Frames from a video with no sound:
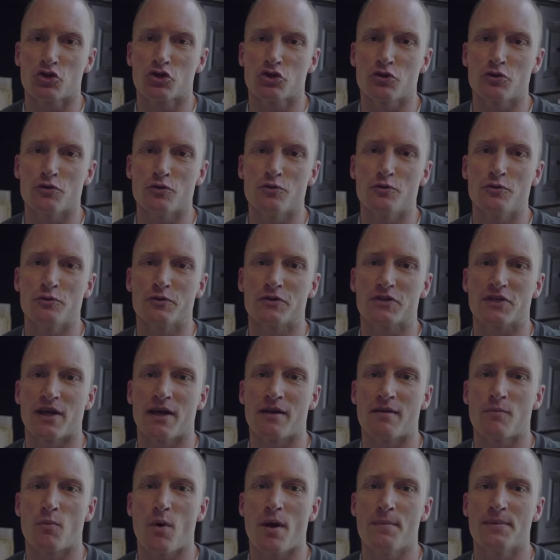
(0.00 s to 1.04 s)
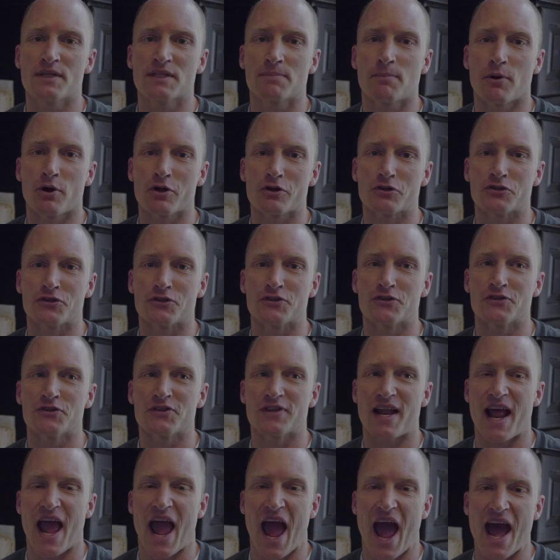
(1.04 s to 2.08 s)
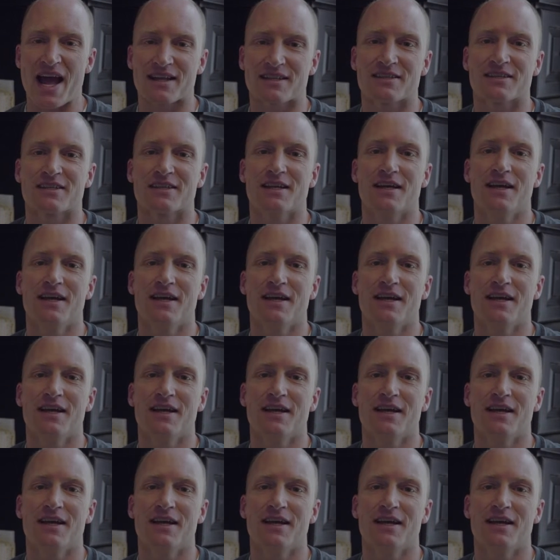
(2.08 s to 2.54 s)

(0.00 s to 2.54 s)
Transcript: shoes and women's purses and hats.